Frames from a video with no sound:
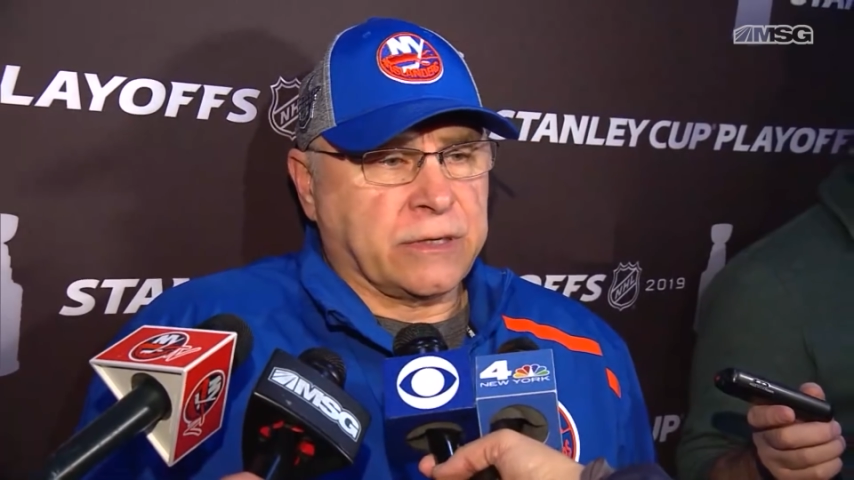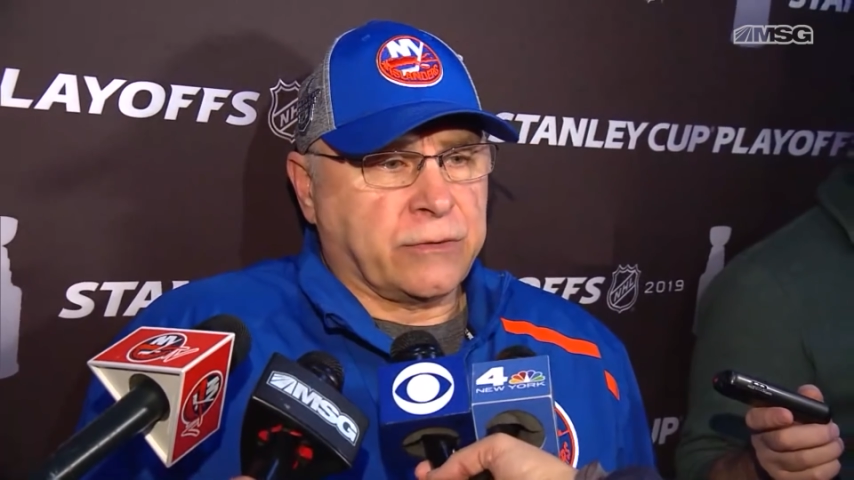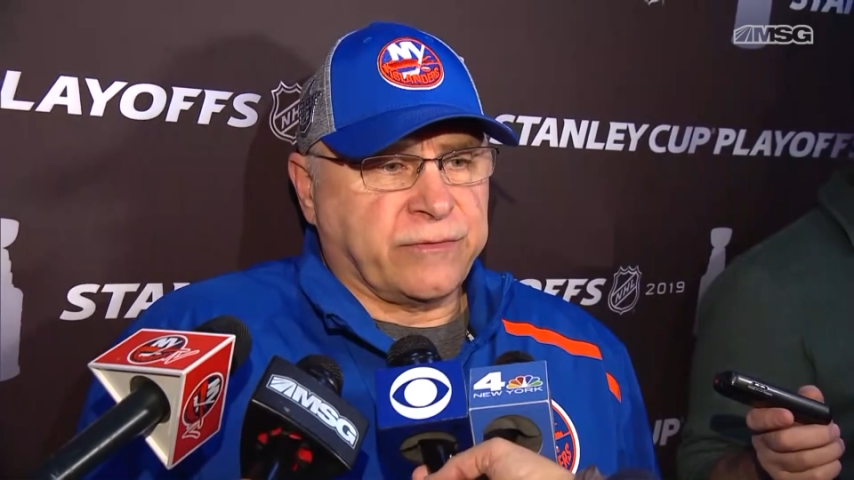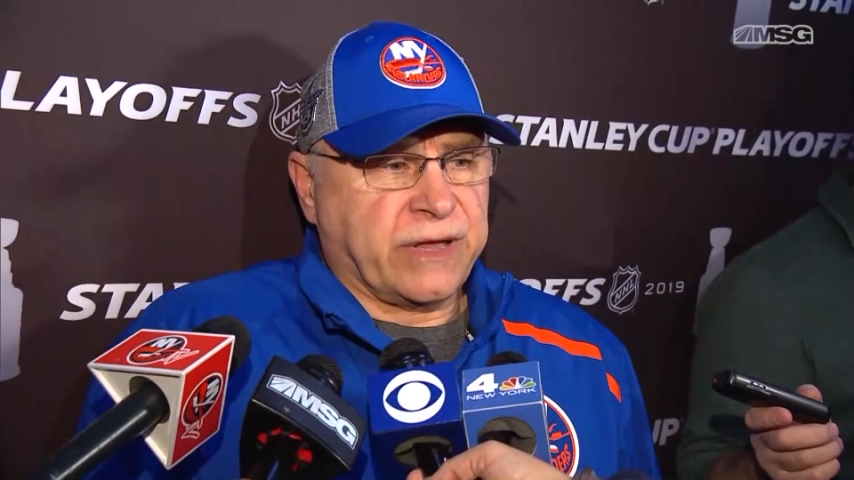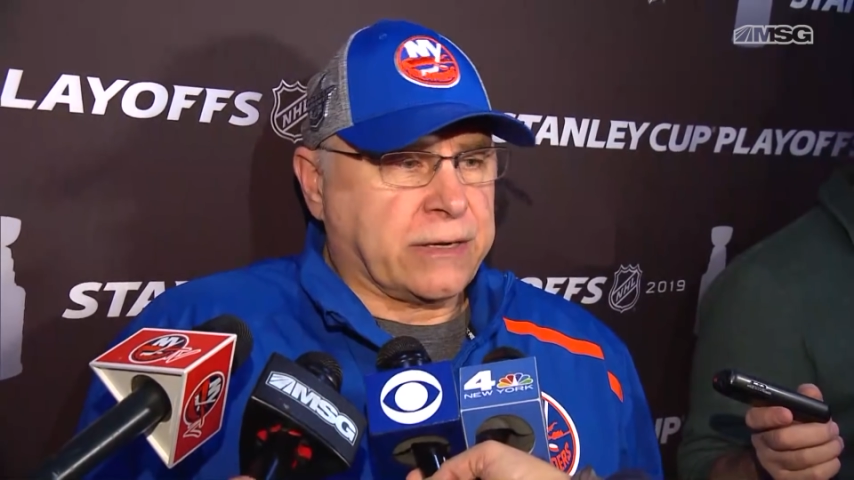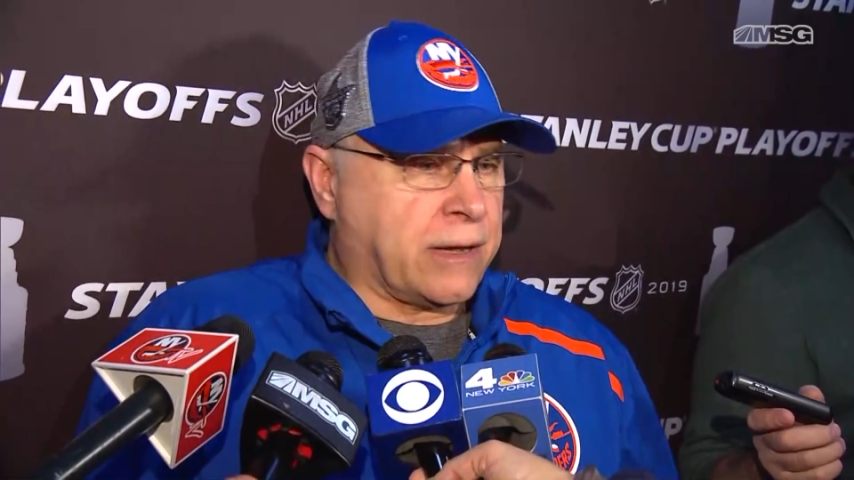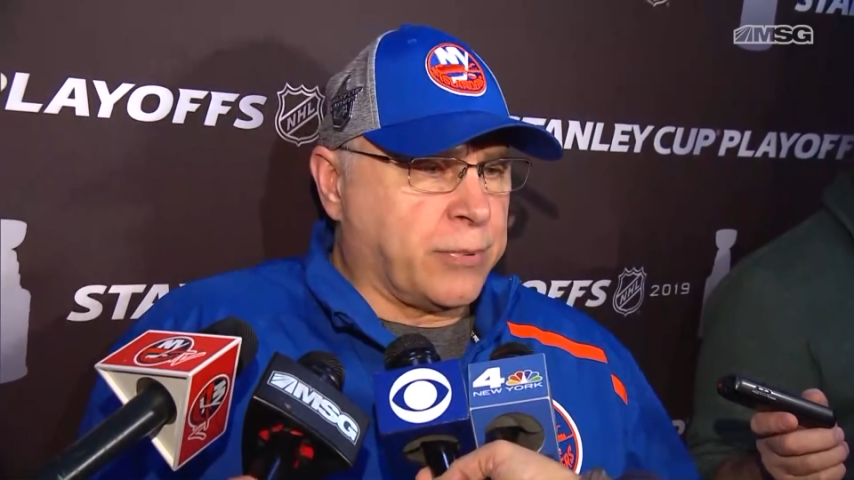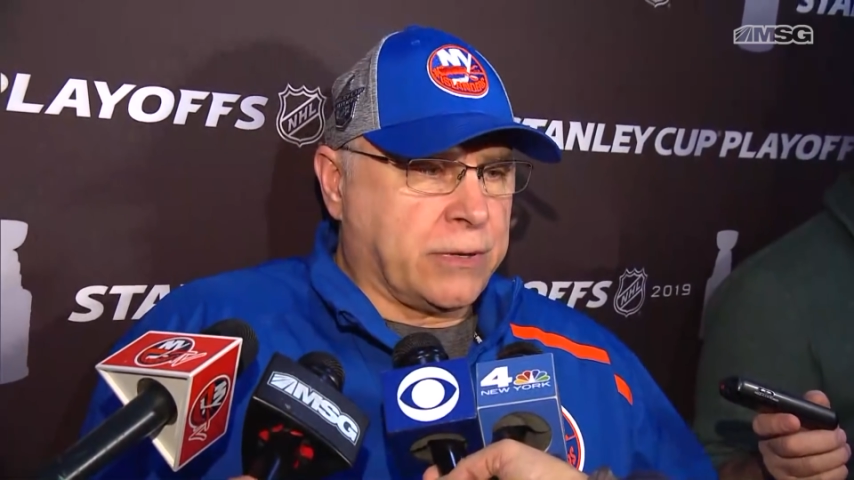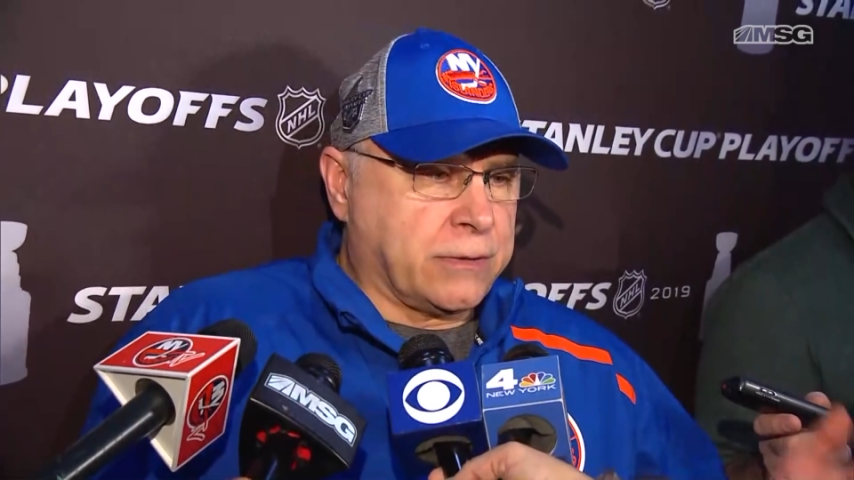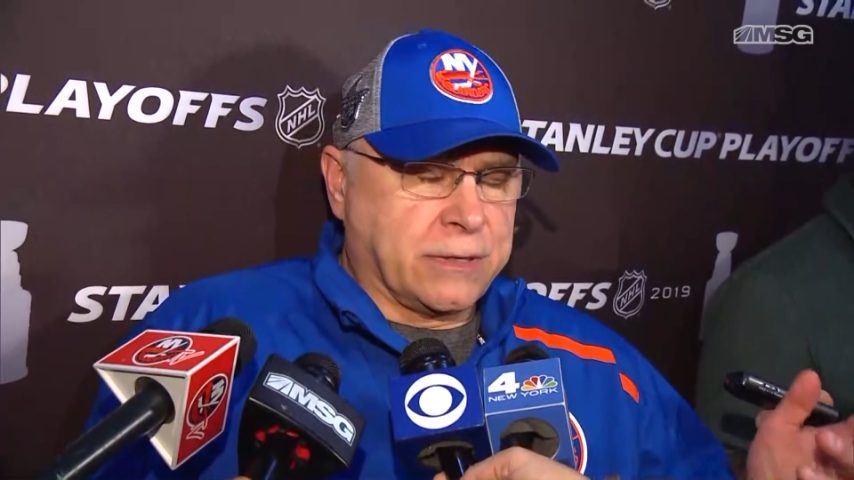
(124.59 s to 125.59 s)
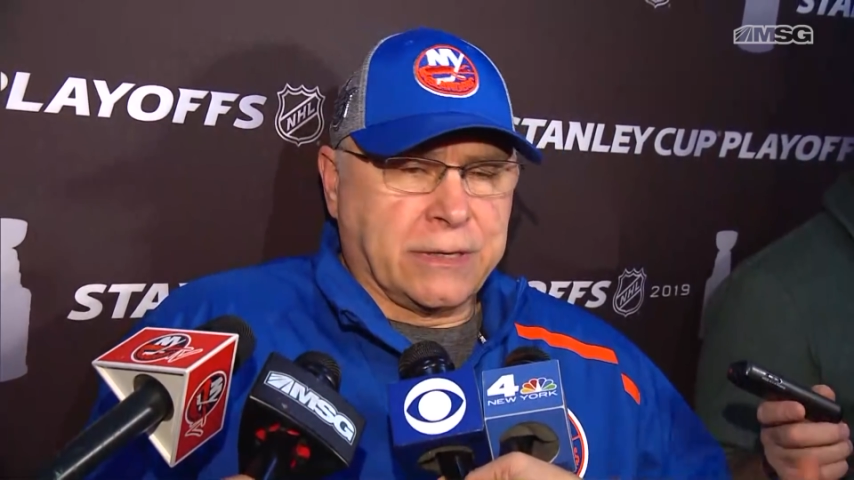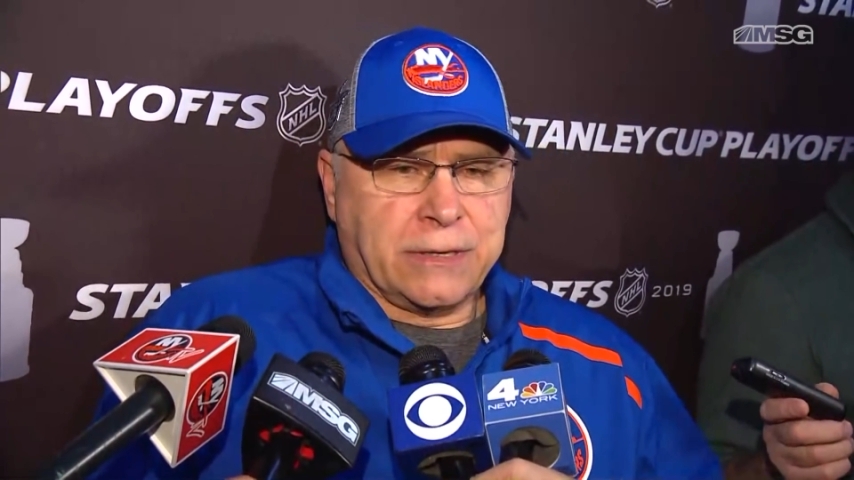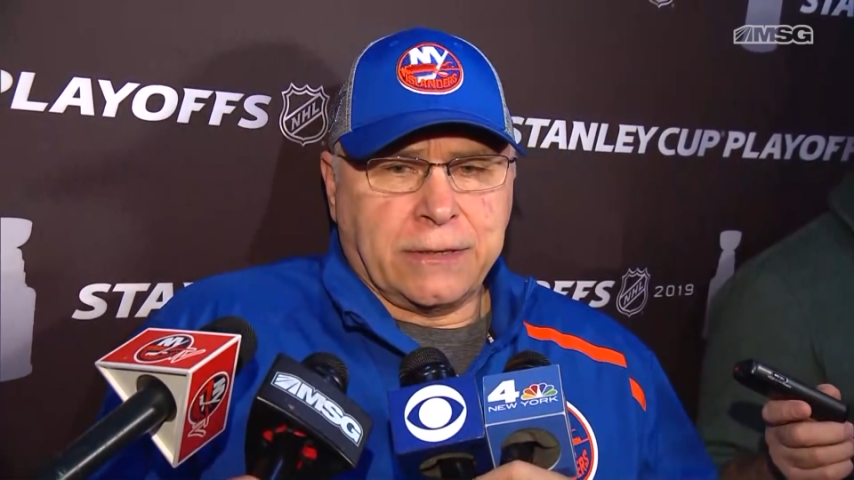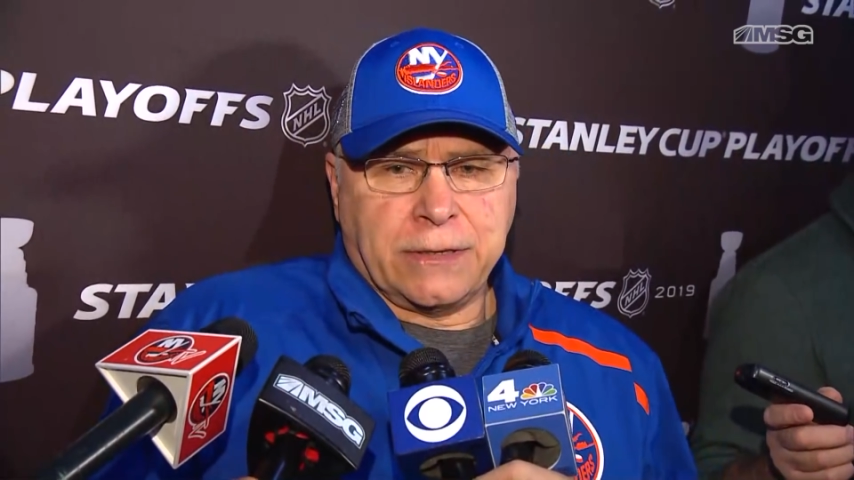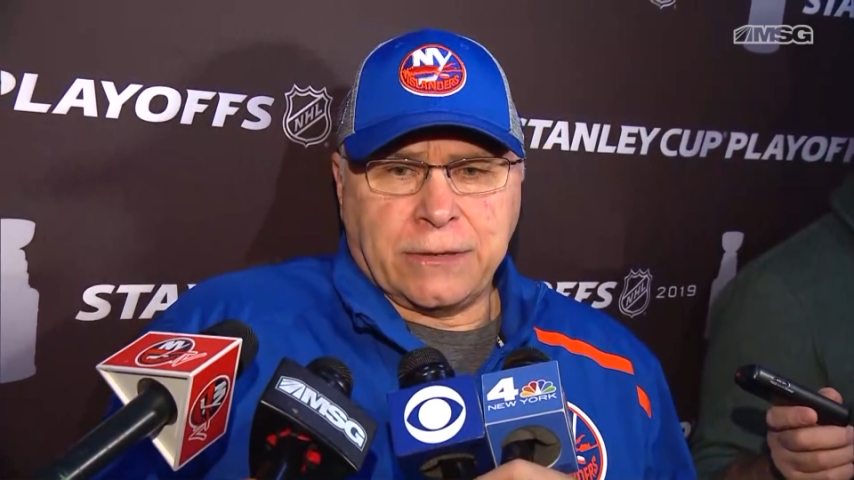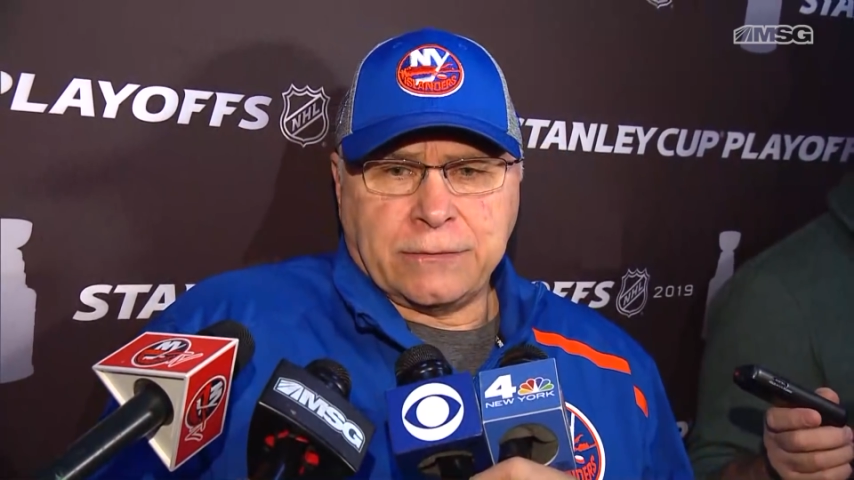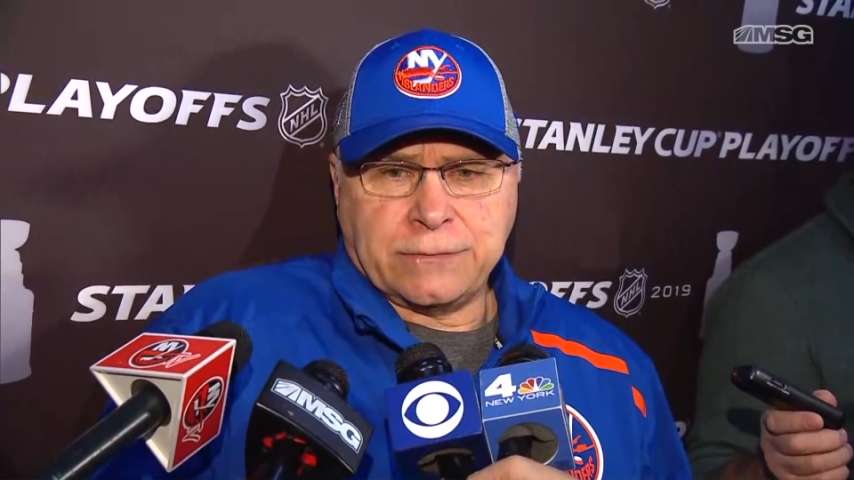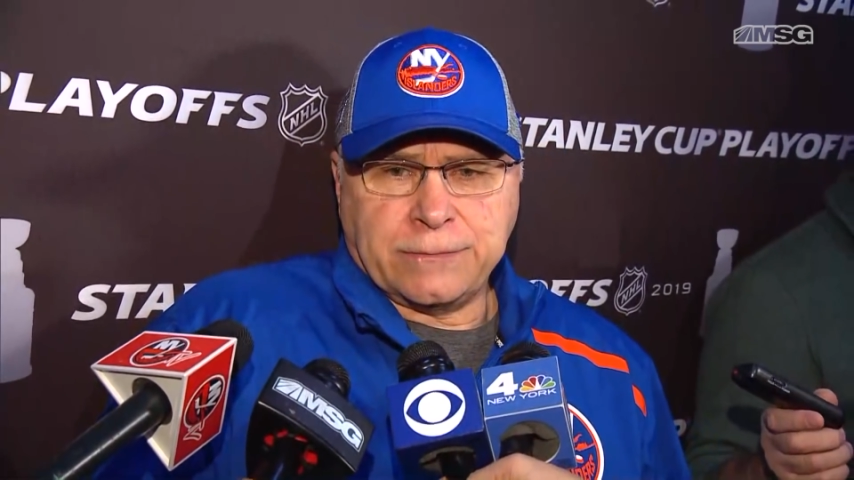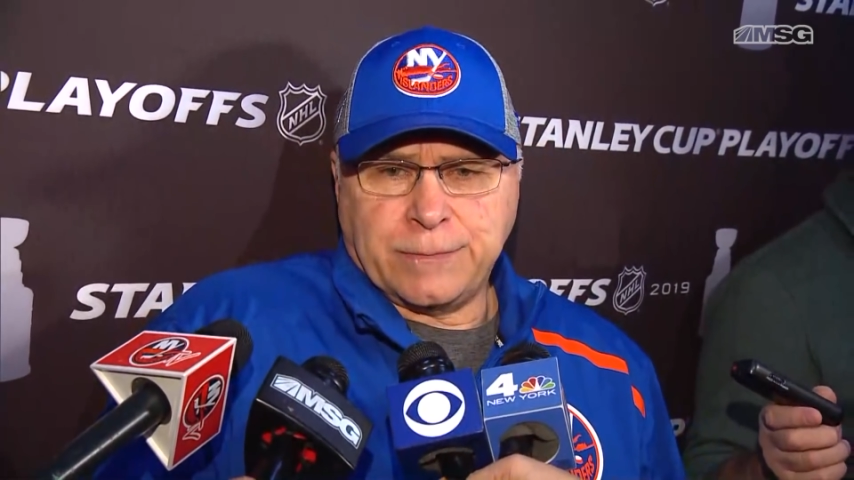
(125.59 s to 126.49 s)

you know we've had a couple, you know,